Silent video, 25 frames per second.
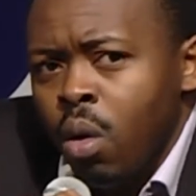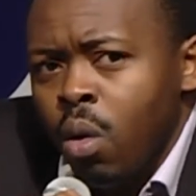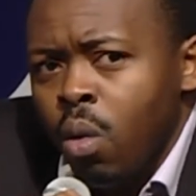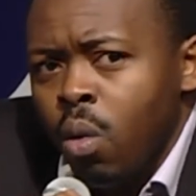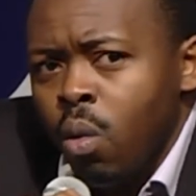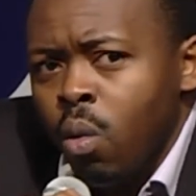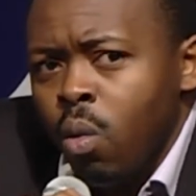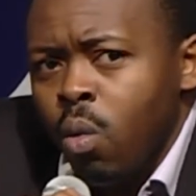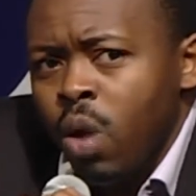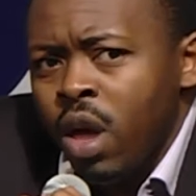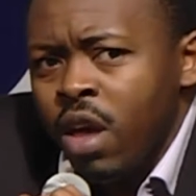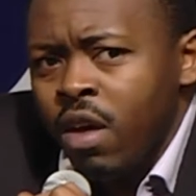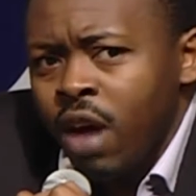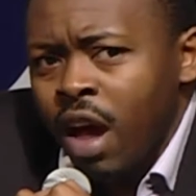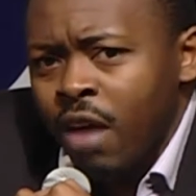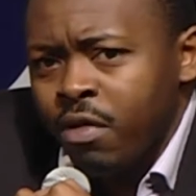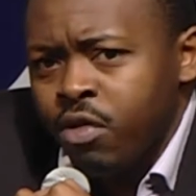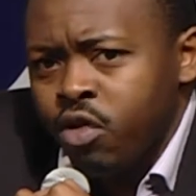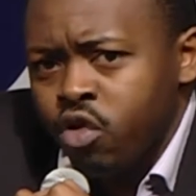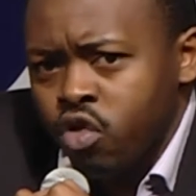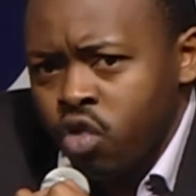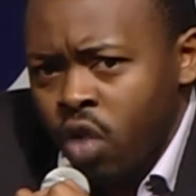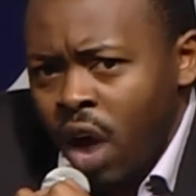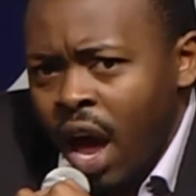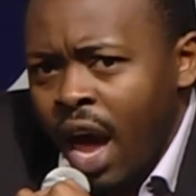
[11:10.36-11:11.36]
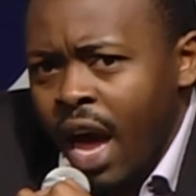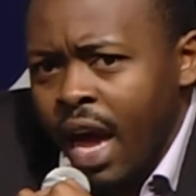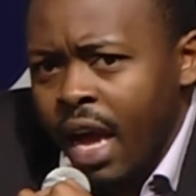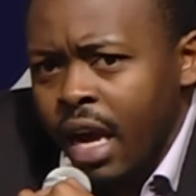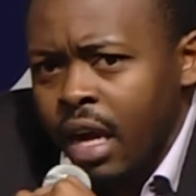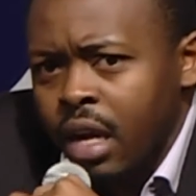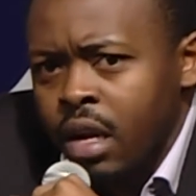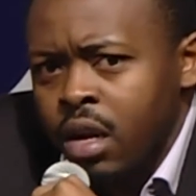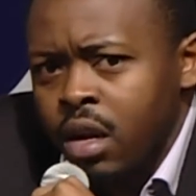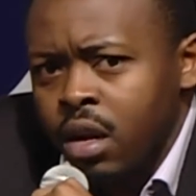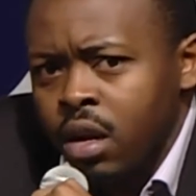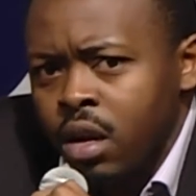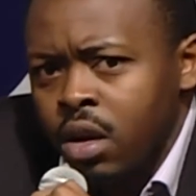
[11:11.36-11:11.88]
We have
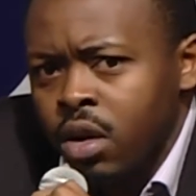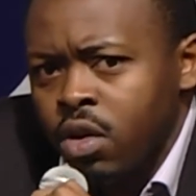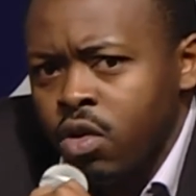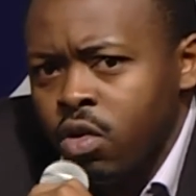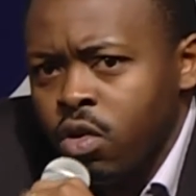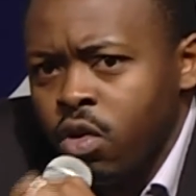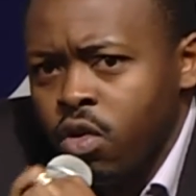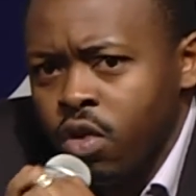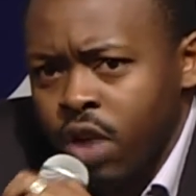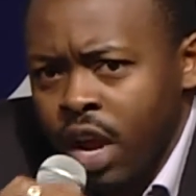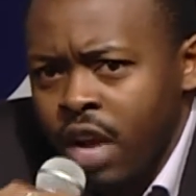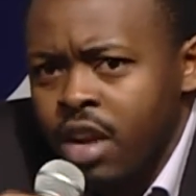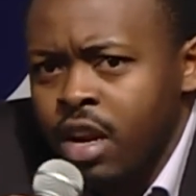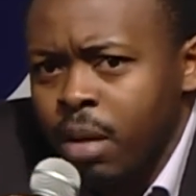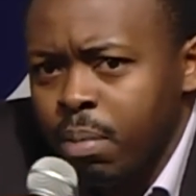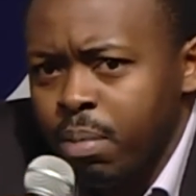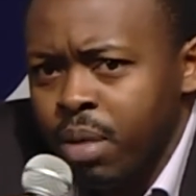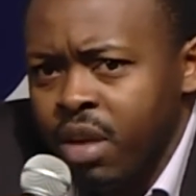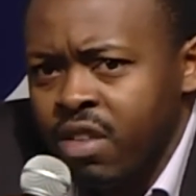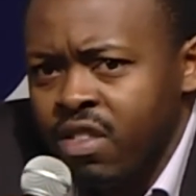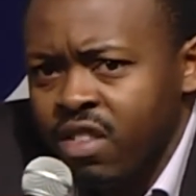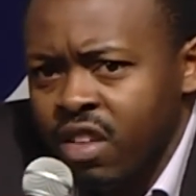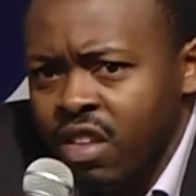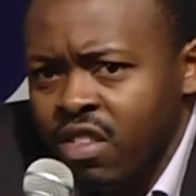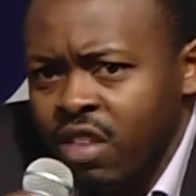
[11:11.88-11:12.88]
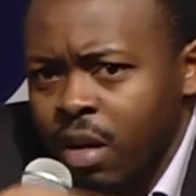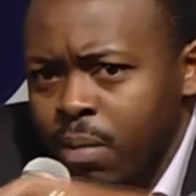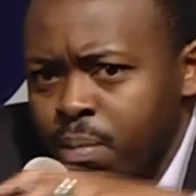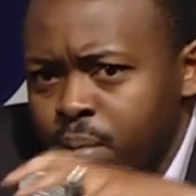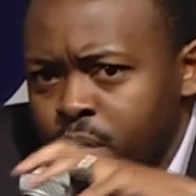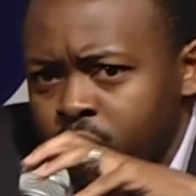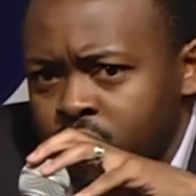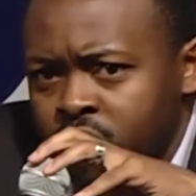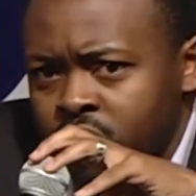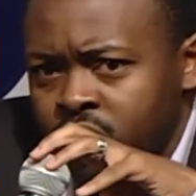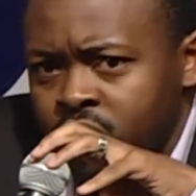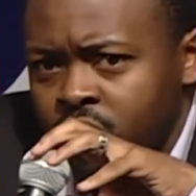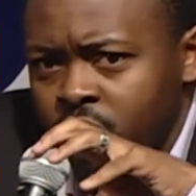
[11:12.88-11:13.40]
tried to create a business that
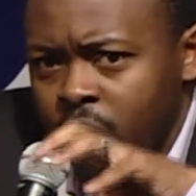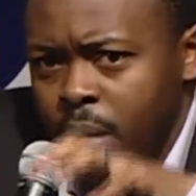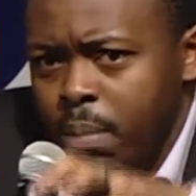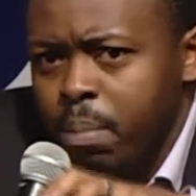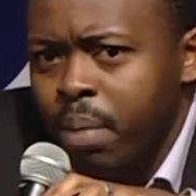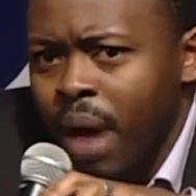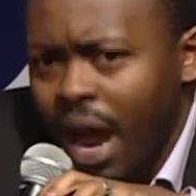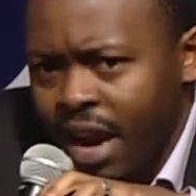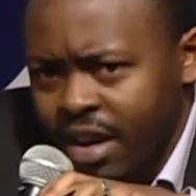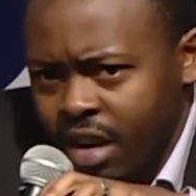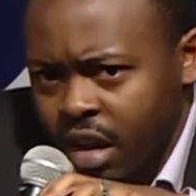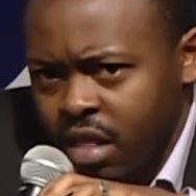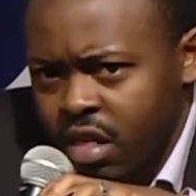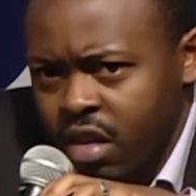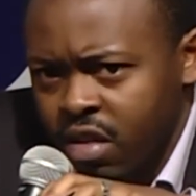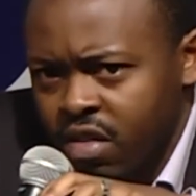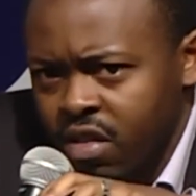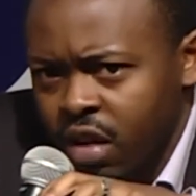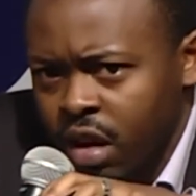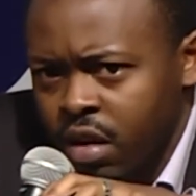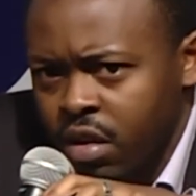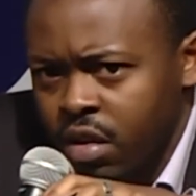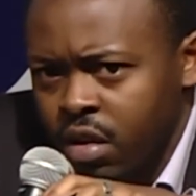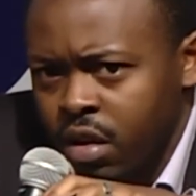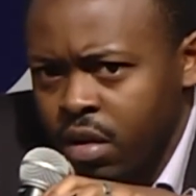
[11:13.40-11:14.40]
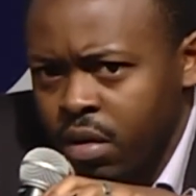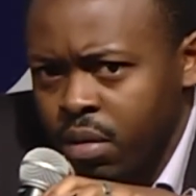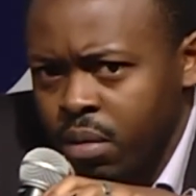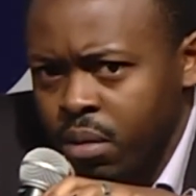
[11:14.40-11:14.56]
puts impact at the center.